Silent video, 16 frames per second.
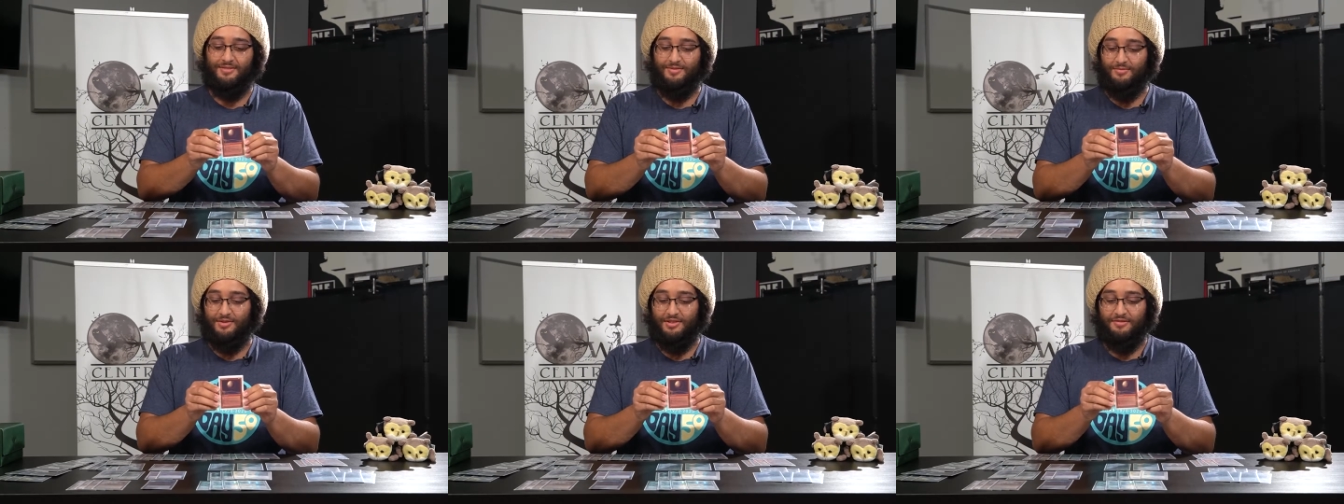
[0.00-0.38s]

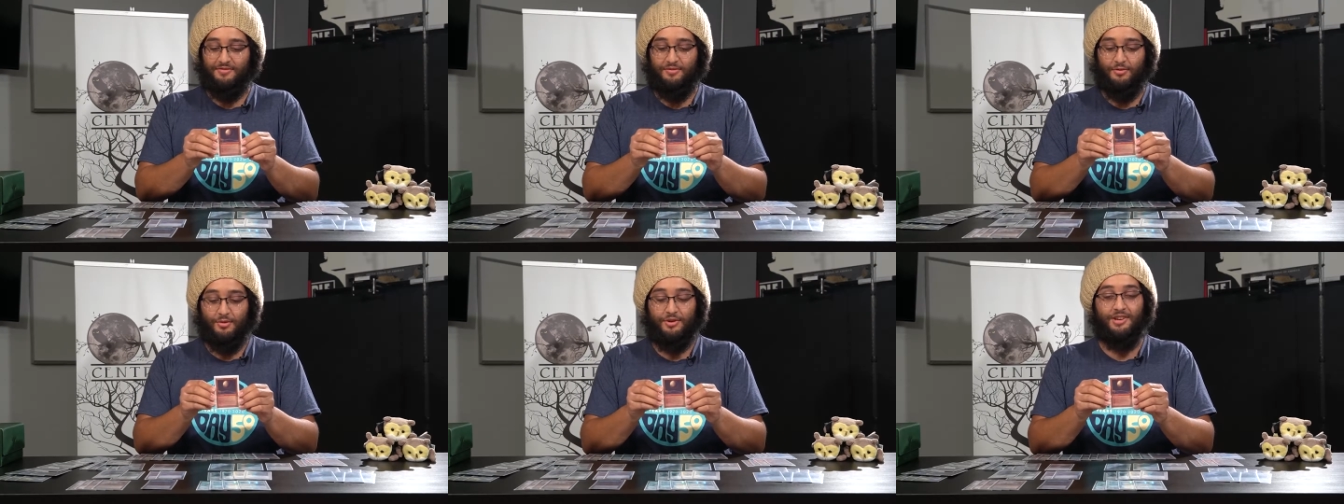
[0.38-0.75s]
with
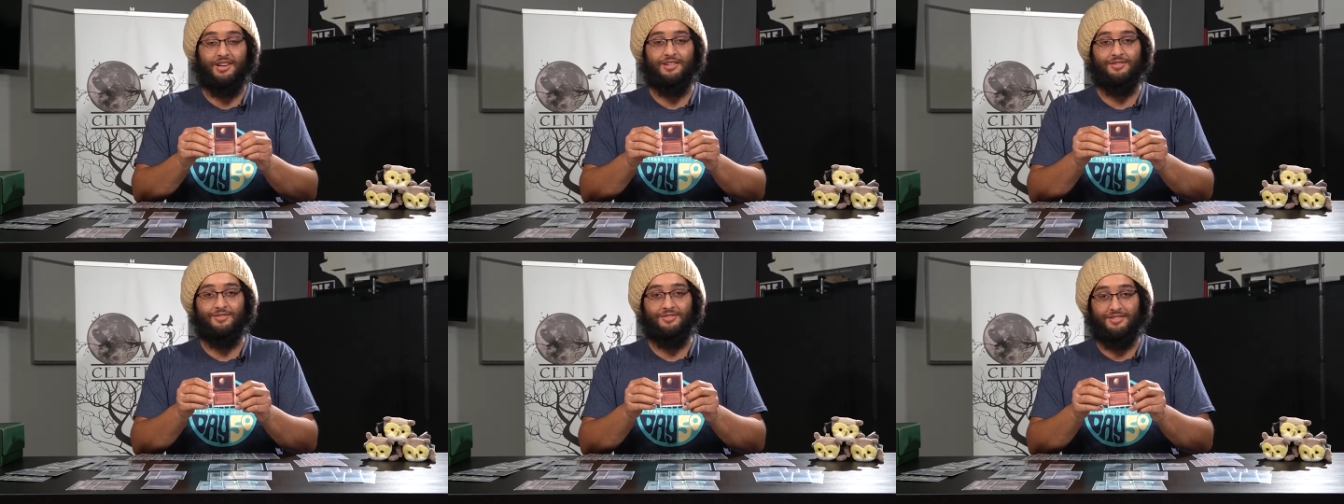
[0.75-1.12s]
4
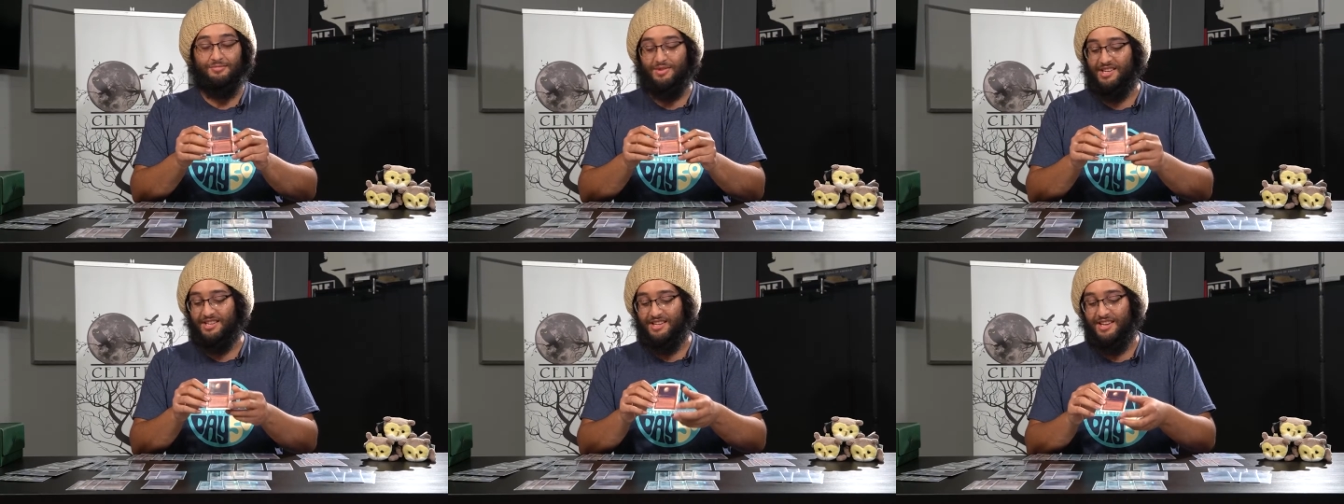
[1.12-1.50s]
colors in
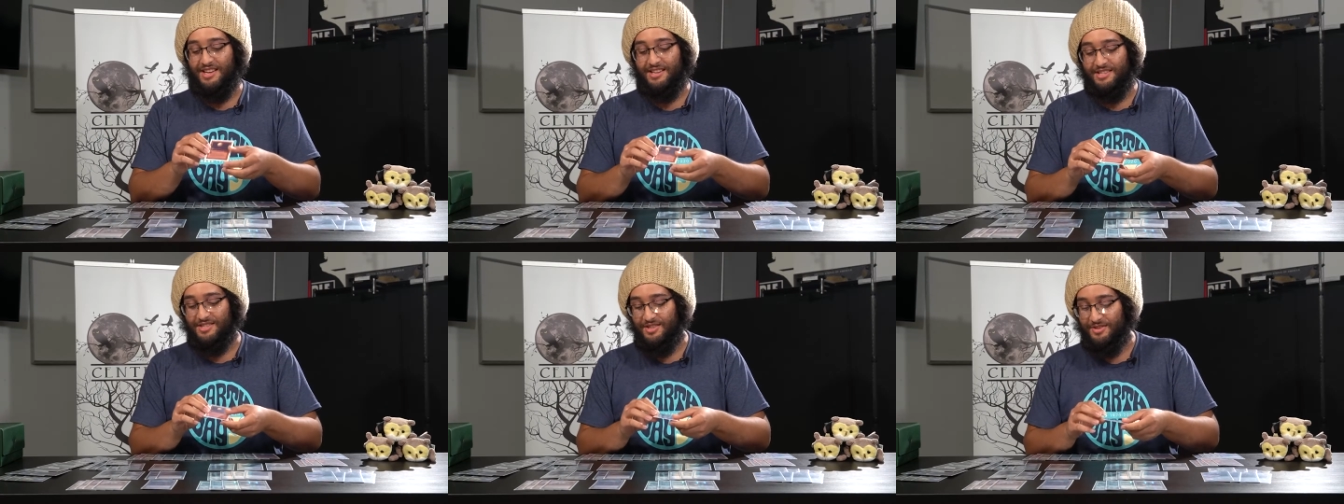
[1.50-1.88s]
my
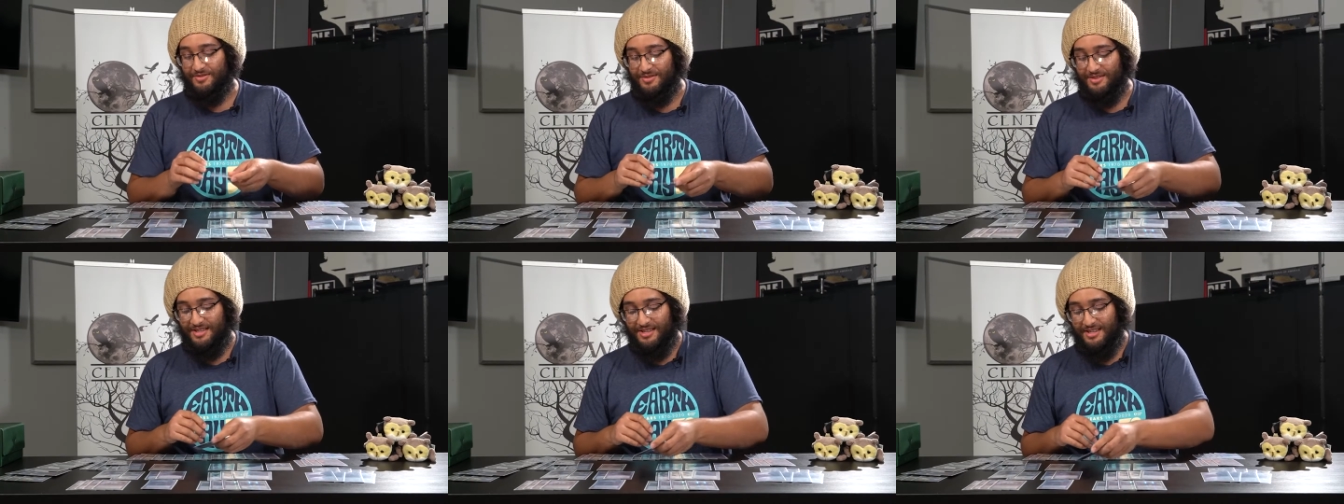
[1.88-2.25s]
deck.
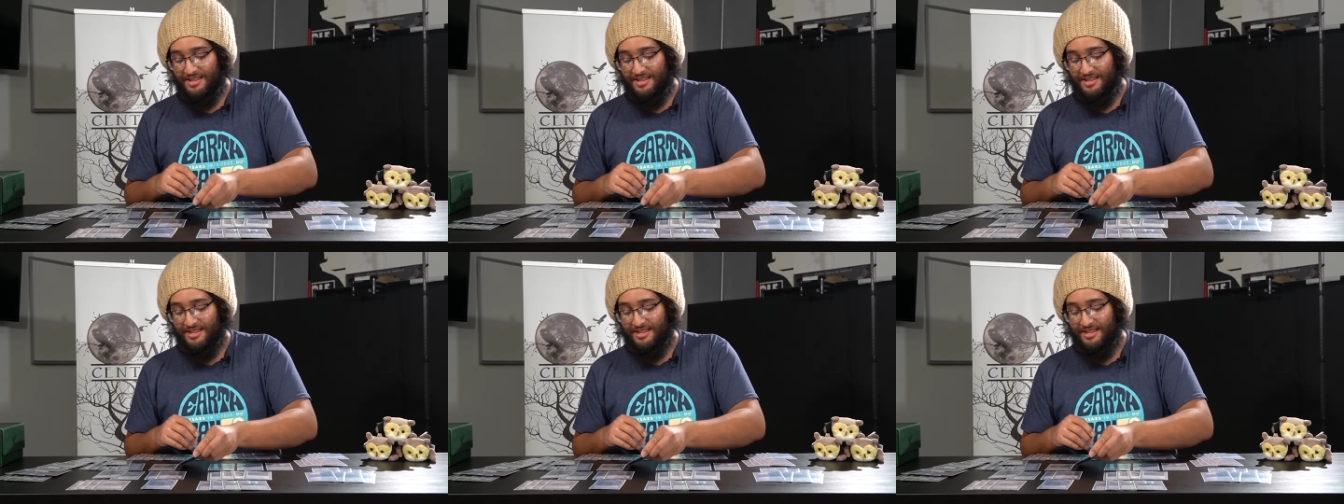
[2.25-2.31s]
So